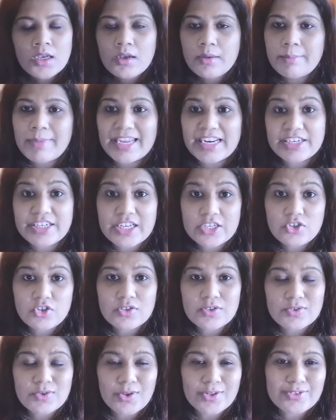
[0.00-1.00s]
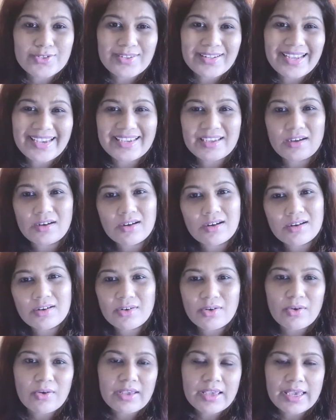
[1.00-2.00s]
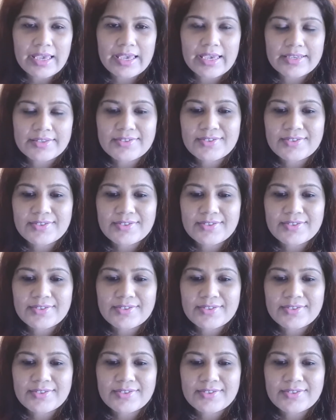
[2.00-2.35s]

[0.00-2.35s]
meditation is also like, oh, okay,